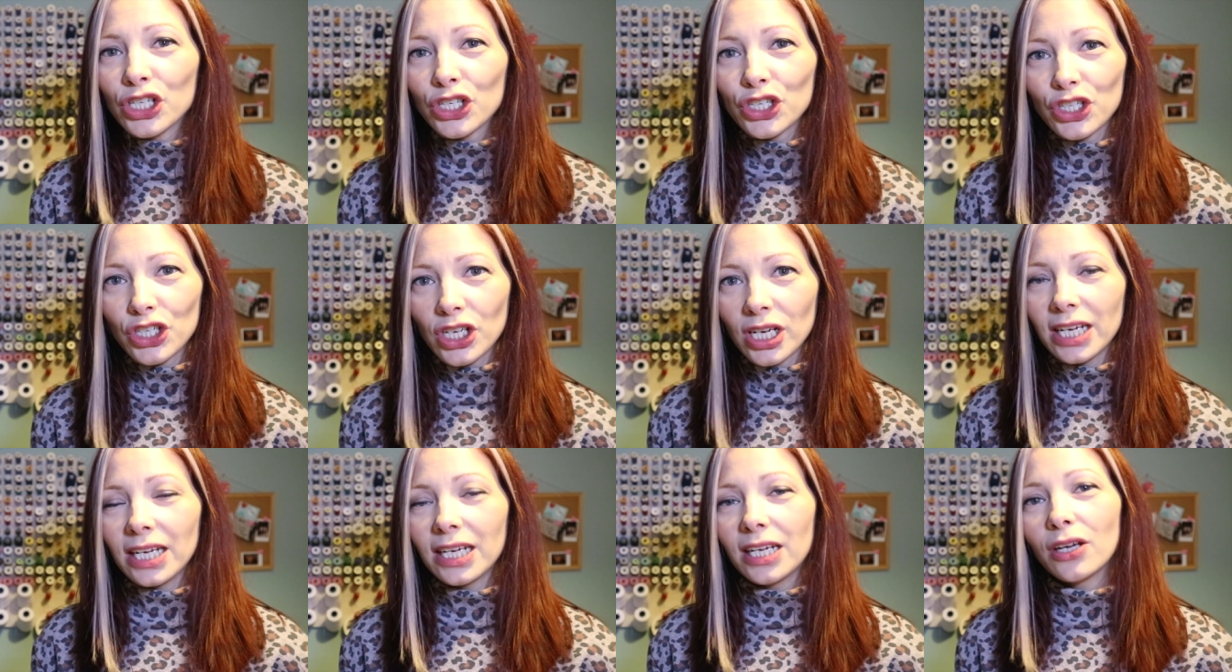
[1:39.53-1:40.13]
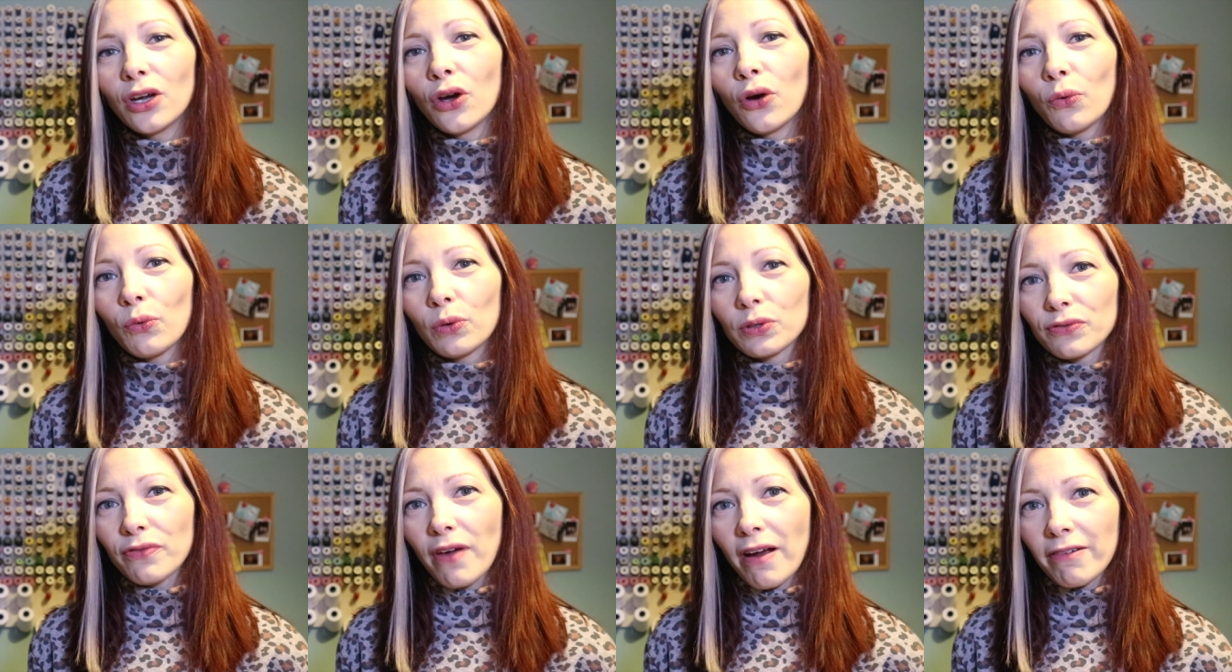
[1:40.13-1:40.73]
she
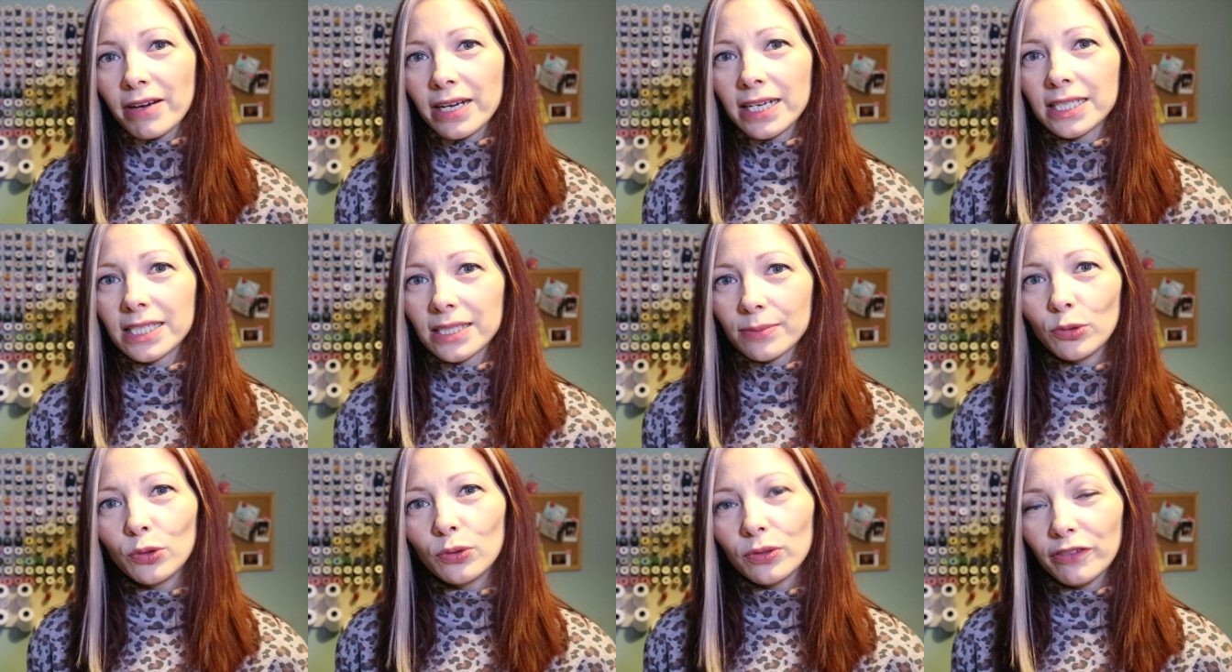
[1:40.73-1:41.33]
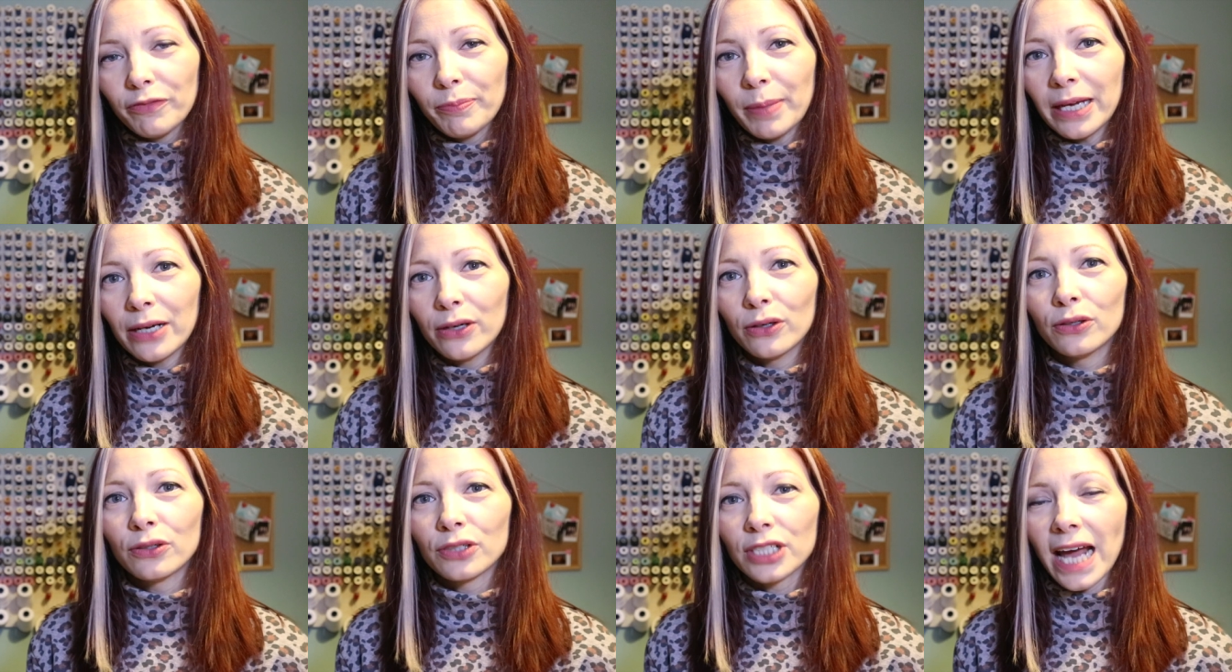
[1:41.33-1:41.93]
was very small of
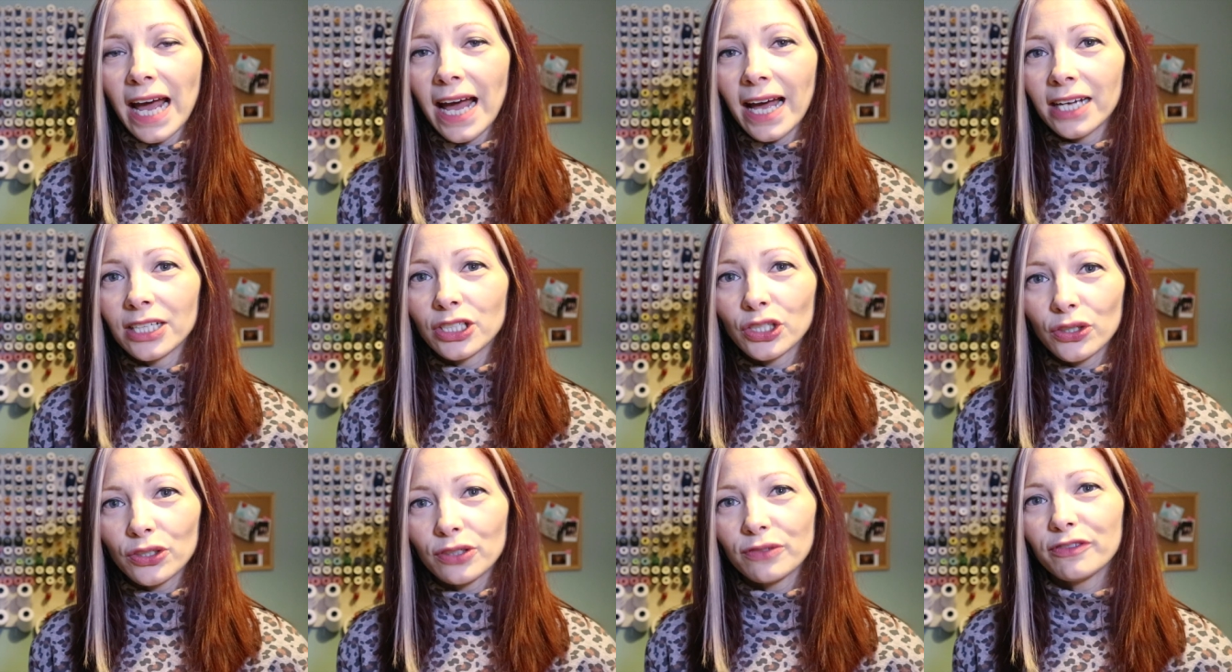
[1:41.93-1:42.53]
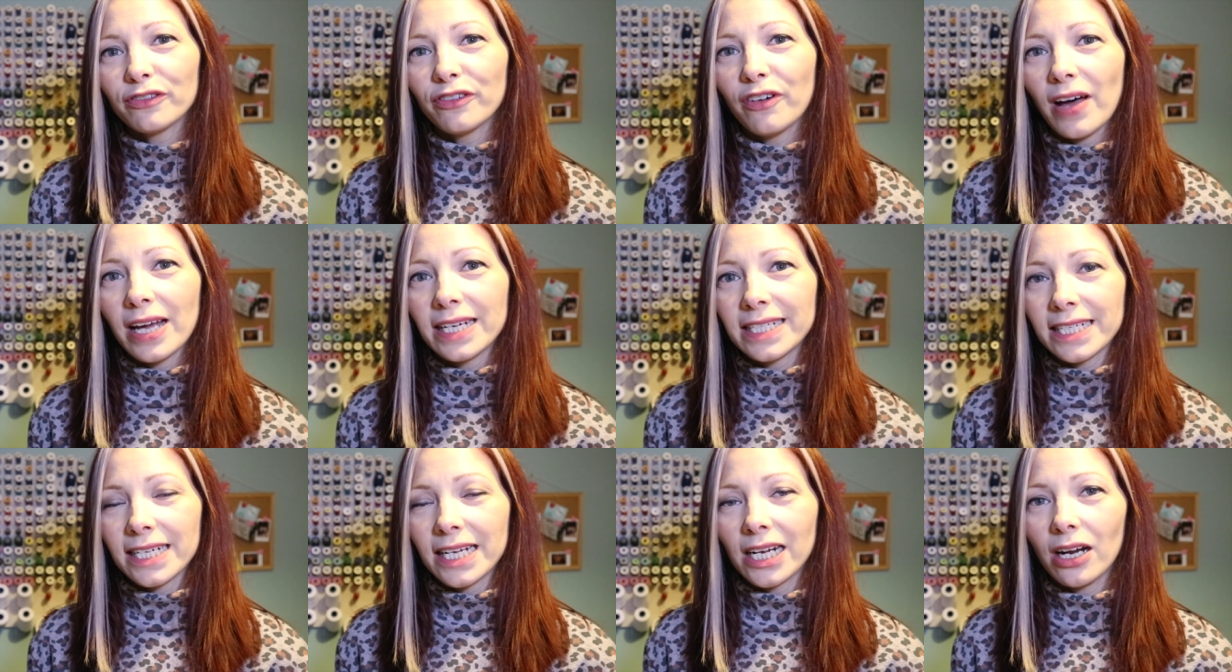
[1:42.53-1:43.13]
build and couldn't
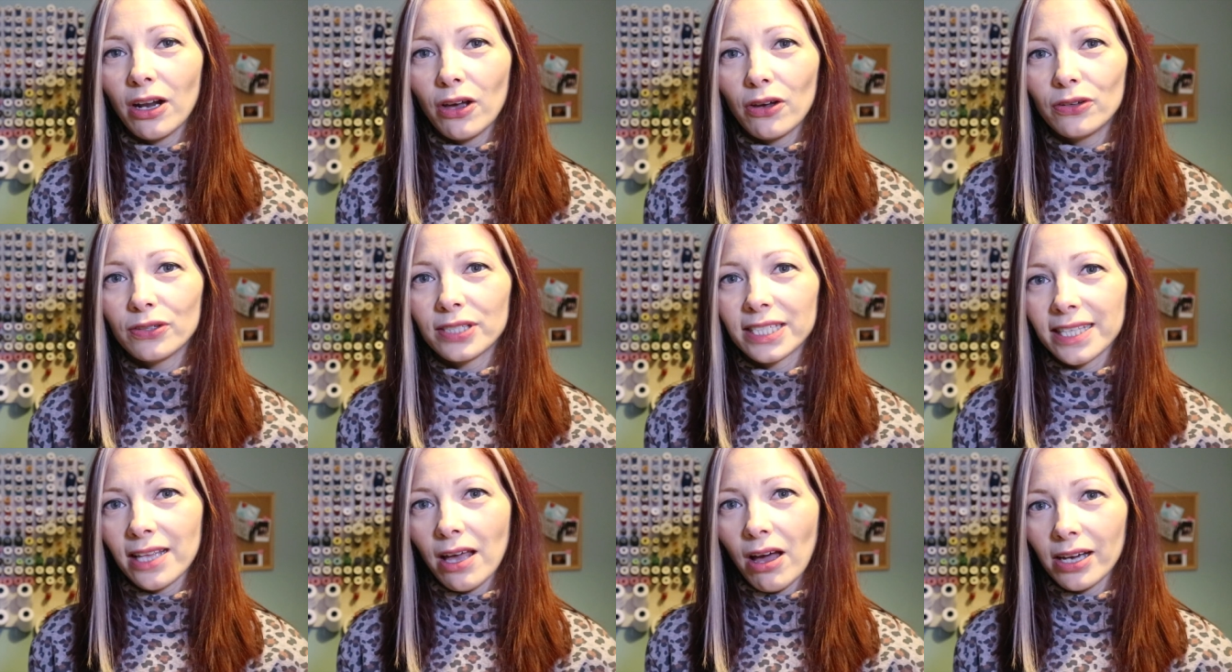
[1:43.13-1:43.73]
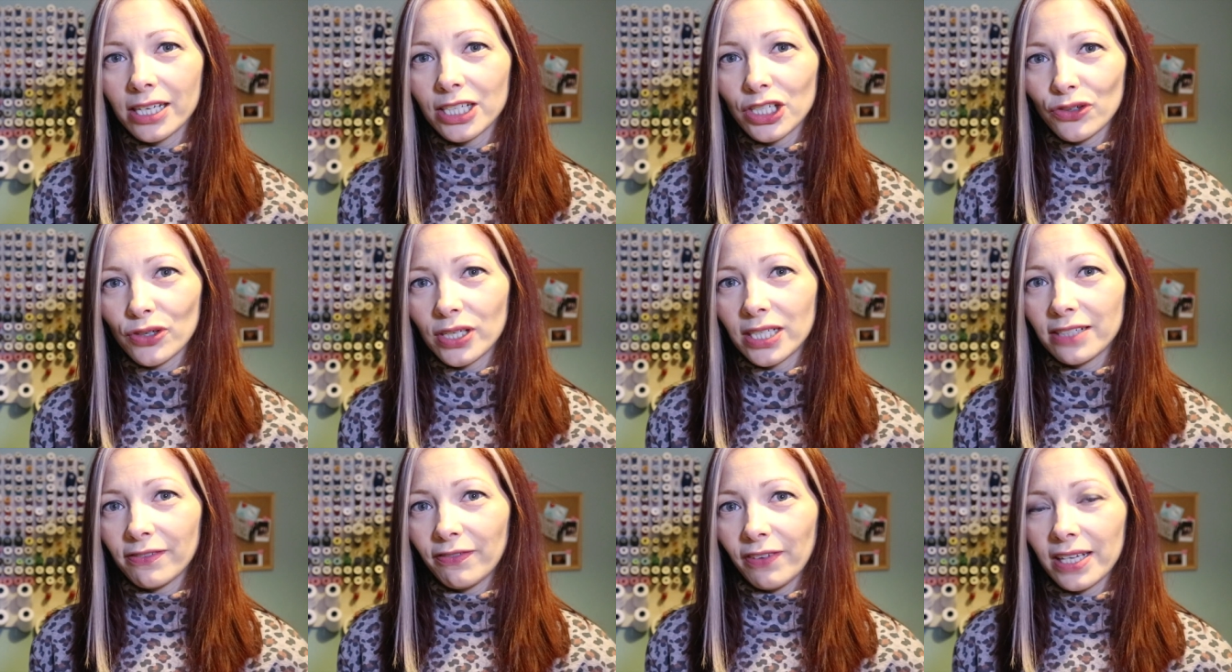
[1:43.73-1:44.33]
find any clothes in the high
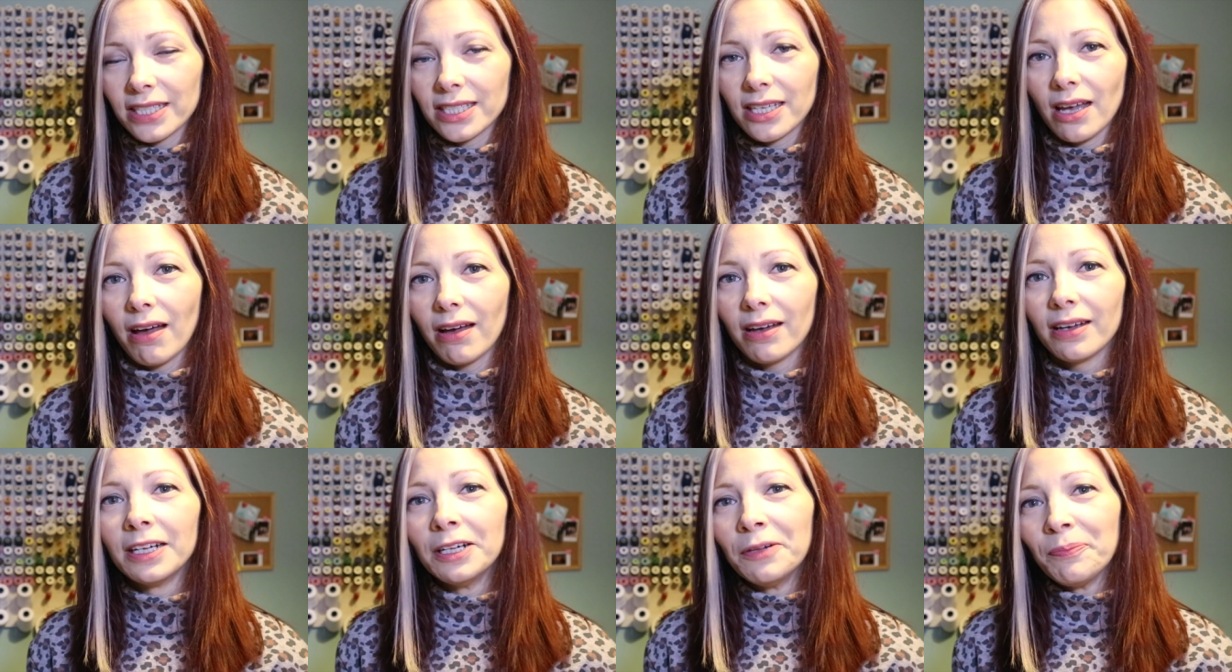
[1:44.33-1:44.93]
street to fit her.